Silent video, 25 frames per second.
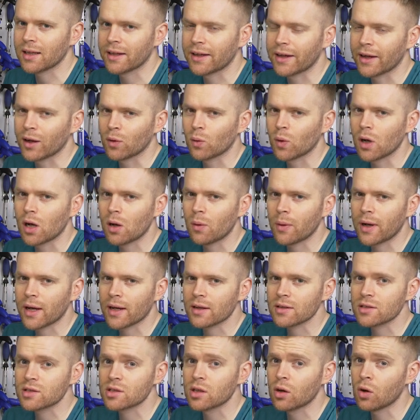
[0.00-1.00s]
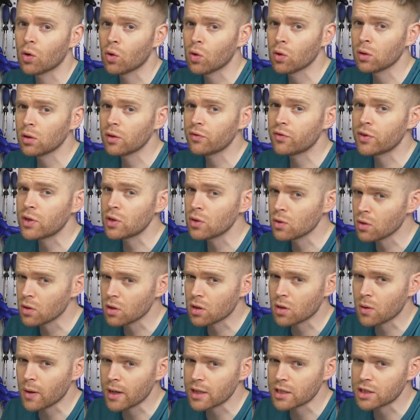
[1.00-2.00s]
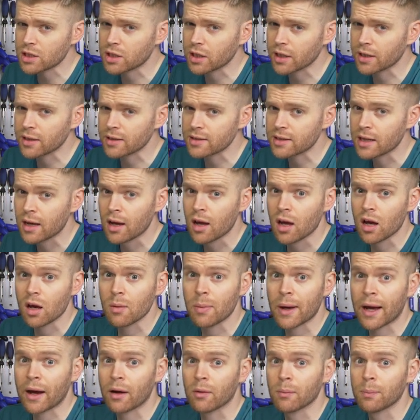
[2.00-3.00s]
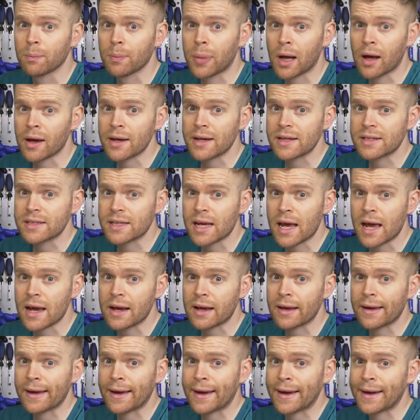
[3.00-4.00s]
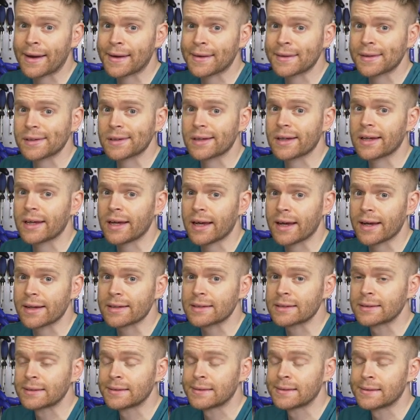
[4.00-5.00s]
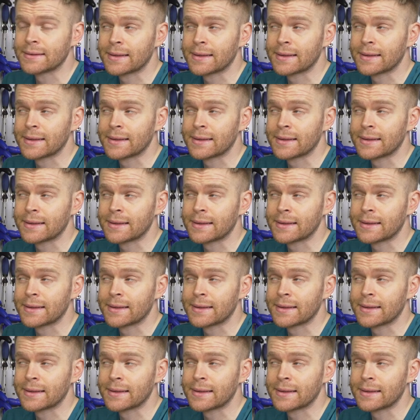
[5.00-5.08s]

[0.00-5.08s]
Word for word: Clinic, where we answer all of your questions about bike tech and kit.